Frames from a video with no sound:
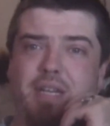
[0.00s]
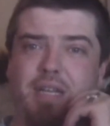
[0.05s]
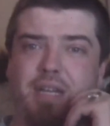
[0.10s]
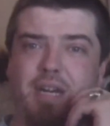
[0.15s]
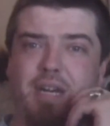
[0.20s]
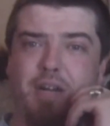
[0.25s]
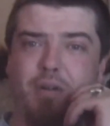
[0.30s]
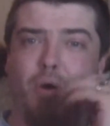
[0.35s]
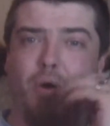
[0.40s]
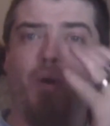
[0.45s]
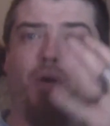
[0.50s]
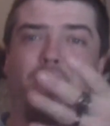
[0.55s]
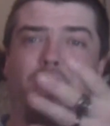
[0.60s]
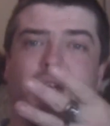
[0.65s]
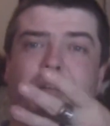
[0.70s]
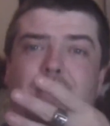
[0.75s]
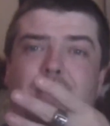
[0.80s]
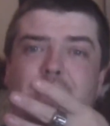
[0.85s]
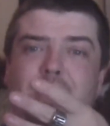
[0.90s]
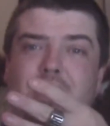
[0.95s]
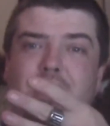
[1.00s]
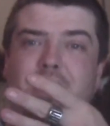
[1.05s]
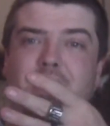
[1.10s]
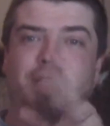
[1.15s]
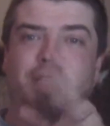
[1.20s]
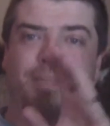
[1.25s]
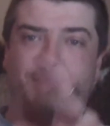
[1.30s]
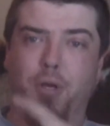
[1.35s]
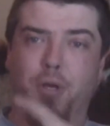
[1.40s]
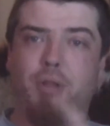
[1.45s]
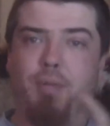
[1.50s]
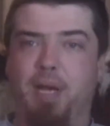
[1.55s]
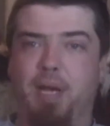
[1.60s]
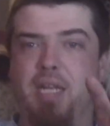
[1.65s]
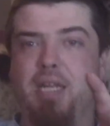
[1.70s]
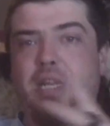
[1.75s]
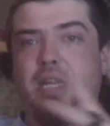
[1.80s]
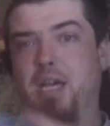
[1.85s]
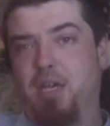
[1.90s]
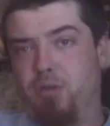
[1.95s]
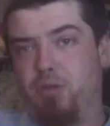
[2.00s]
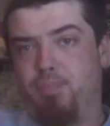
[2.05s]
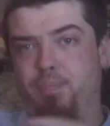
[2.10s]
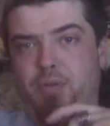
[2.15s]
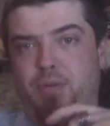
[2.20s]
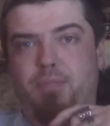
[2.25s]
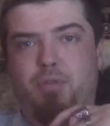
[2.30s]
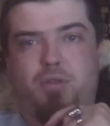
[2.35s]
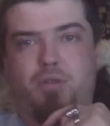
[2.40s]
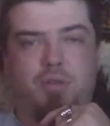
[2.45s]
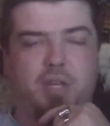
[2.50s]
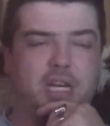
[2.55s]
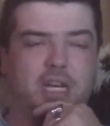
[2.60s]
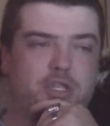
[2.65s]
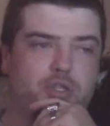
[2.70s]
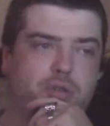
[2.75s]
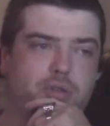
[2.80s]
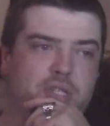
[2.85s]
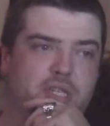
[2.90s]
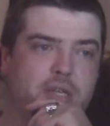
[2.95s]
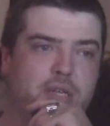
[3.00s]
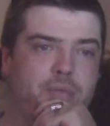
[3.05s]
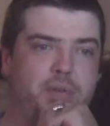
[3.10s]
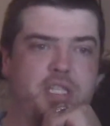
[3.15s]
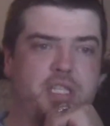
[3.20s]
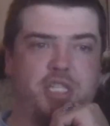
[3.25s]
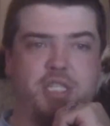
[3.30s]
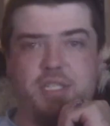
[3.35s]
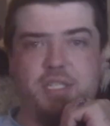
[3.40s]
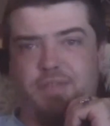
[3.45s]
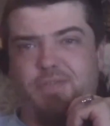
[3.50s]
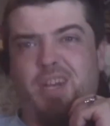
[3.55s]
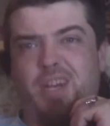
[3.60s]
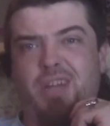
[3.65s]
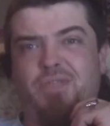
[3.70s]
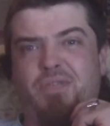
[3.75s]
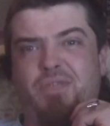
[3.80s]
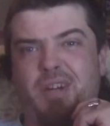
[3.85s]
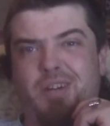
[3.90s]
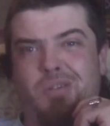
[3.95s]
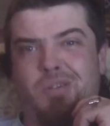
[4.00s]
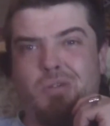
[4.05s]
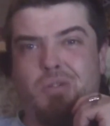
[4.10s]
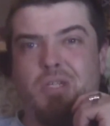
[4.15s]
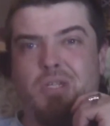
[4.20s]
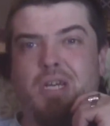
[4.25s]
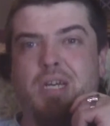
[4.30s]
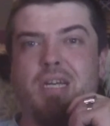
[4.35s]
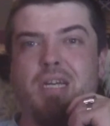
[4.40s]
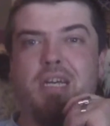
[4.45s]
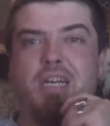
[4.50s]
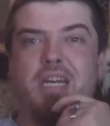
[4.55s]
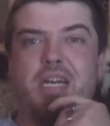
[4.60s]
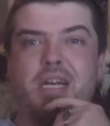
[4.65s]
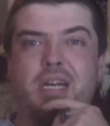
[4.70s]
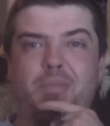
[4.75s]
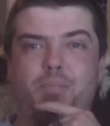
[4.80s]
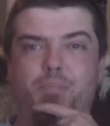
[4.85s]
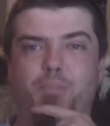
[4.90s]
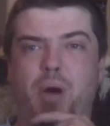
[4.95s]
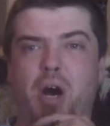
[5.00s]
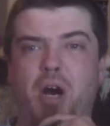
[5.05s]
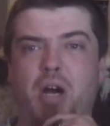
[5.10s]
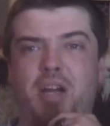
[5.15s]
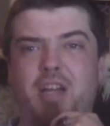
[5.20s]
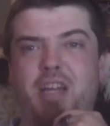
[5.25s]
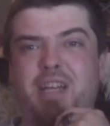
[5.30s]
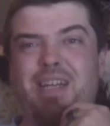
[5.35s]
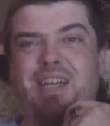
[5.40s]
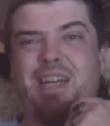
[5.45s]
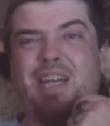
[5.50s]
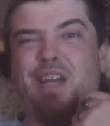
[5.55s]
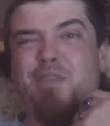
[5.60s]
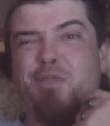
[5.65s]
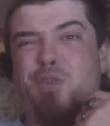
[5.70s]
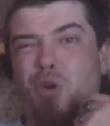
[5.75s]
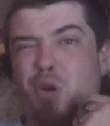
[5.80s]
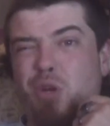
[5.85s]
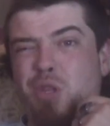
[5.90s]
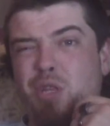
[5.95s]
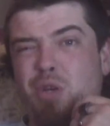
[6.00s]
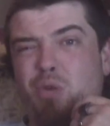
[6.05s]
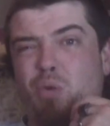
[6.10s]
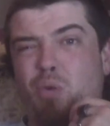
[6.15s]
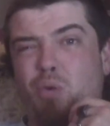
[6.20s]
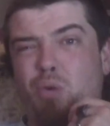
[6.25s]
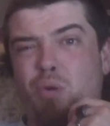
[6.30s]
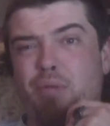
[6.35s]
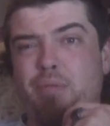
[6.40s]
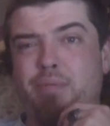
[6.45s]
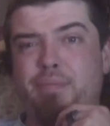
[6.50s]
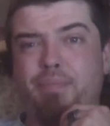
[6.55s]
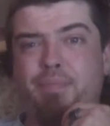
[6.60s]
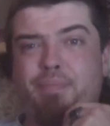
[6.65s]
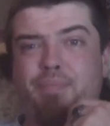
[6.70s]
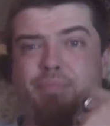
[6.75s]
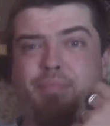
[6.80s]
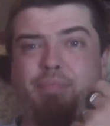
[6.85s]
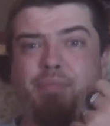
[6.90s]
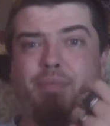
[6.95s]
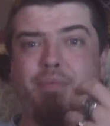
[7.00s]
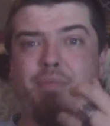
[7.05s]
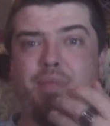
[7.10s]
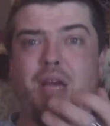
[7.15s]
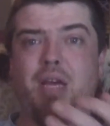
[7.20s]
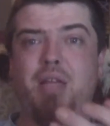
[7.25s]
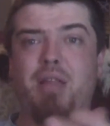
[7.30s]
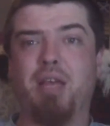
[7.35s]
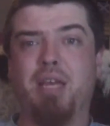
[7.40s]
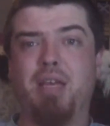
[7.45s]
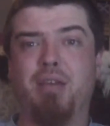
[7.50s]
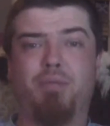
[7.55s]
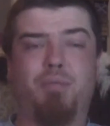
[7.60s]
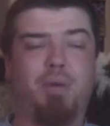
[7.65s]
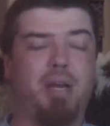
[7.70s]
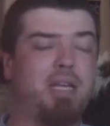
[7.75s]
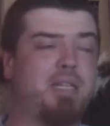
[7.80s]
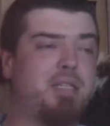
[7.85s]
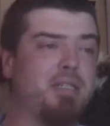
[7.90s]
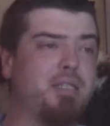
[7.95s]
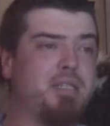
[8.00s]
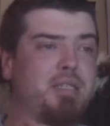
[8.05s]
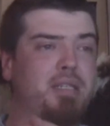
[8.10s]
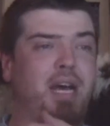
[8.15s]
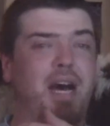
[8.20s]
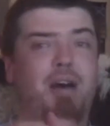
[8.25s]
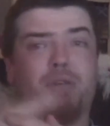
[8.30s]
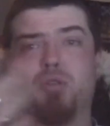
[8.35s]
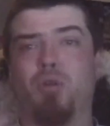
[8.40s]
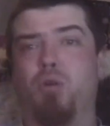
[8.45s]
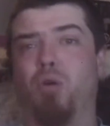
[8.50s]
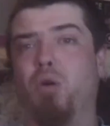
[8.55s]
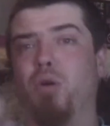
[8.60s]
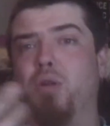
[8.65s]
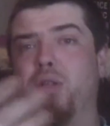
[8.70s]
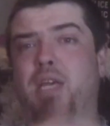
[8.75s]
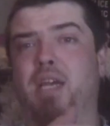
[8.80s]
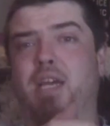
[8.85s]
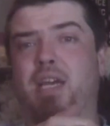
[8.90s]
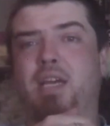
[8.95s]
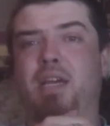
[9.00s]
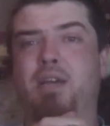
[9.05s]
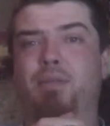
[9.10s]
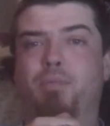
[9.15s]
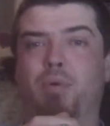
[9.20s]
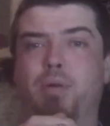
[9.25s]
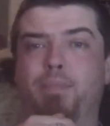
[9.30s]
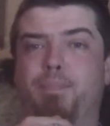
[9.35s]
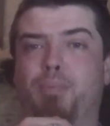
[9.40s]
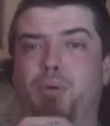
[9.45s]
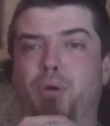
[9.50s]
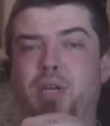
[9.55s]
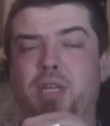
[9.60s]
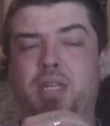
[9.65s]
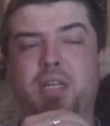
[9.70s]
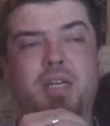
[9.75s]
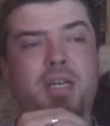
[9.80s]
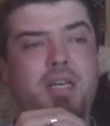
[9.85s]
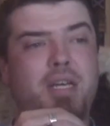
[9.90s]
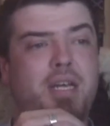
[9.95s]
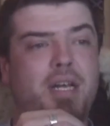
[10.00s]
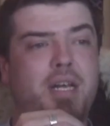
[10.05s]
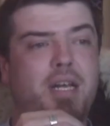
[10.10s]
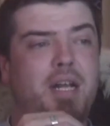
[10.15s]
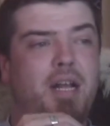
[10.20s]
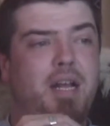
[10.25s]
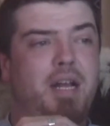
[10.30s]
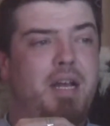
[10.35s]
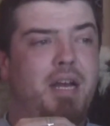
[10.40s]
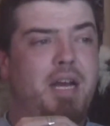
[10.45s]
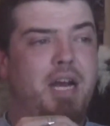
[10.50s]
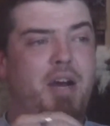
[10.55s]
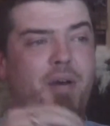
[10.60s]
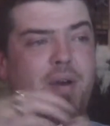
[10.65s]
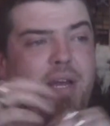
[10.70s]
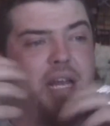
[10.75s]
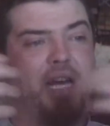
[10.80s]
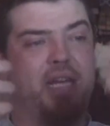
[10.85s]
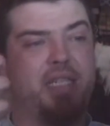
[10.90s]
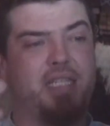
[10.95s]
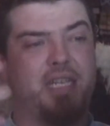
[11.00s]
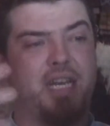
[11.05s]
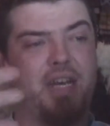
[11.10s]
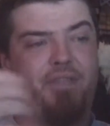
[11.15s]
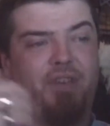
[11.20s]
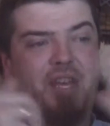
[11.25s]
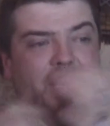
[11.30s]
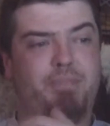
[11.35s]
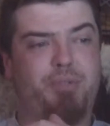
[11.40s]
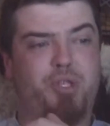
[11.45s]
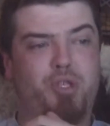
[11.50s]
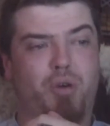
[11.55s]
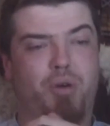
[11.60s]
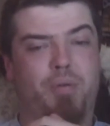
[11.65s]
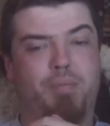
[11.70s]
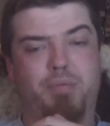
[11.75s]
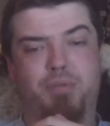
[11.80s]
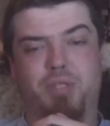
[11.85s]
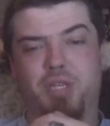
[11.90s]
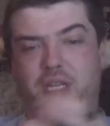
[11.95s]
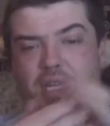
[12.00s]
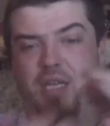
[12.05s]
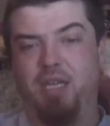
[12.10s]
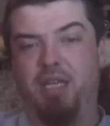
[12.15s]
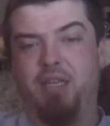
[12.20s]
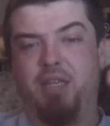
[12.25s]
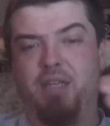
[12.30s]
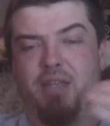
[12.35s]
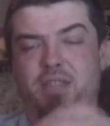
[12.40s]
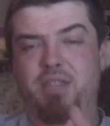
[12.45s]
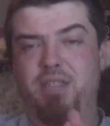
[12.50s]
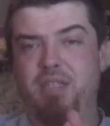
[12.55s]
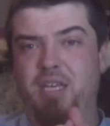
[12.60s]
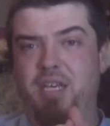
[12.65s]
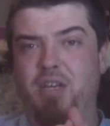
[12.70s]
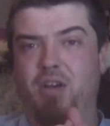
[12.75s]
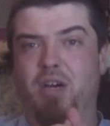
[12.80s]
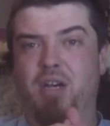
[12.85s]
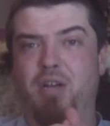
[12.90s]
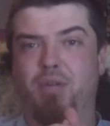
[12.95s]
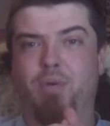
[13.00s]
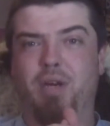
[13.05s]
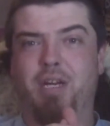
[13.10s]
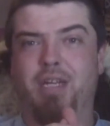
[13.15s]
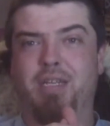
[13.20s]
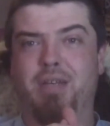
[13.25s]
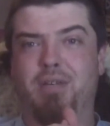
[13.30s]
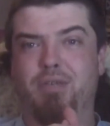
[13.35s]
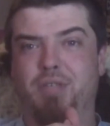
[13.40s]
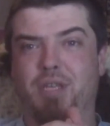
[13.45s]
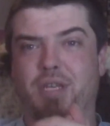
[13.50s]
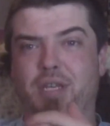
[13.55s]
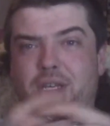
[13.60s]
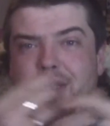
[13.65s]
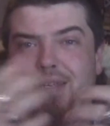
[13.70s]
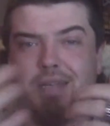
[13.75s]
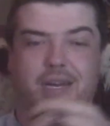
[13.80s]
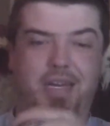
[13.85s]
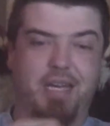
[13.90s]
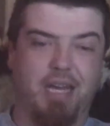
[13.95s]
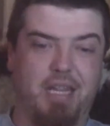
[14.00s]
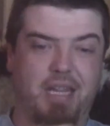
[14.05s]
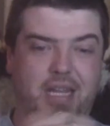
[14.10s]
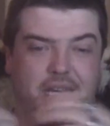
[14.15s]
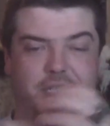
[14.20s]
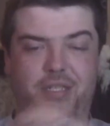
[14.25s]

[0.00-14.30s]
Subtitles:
I got to put them in, and then I could put my 2 neck shots in, which is fine, fair dues. But if you're on the go, like when I was on holiday at one point, I went into a vape shop because I needed e-liquid. I was like, can I get